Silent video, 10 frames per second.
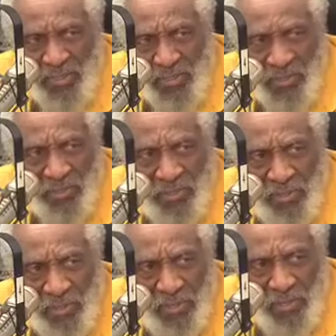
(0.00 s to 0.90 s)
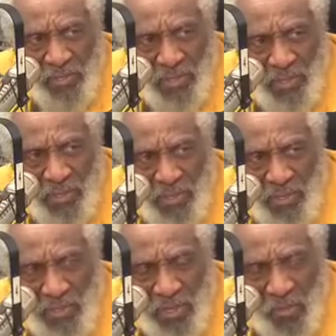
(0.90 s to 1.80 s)
cancer,
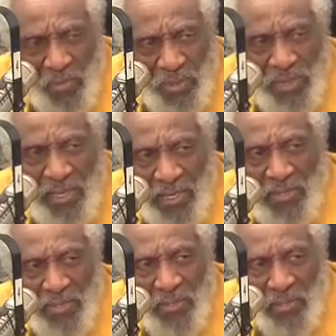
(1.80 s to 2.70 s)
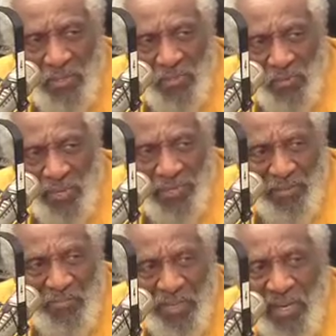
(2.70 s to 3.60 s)
colon cancer,
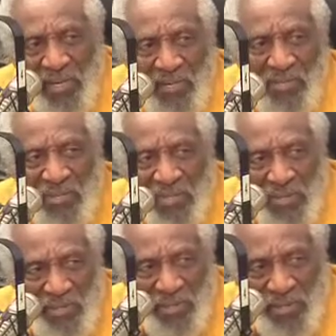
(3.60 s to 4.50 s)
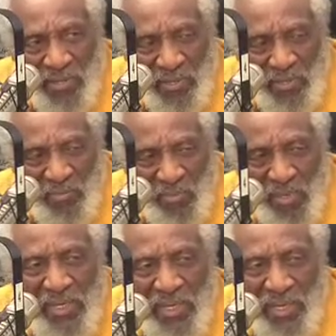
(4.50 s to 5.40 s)
rectum cancer,
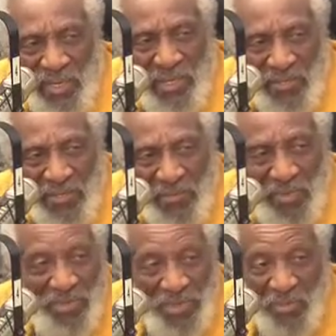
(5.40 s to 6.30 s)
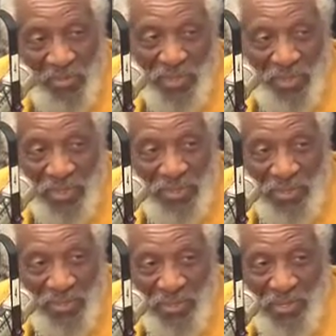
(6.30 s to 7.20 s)
brain cancer. I mean, cigarettes
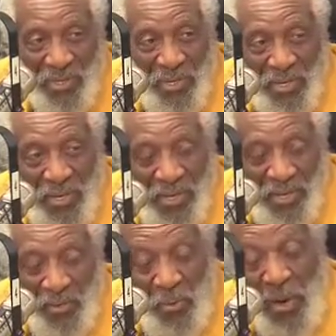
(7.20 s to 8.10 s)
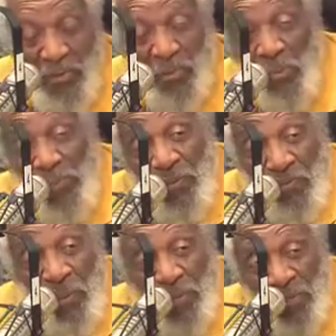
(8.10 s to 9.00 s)
just... And so I was with him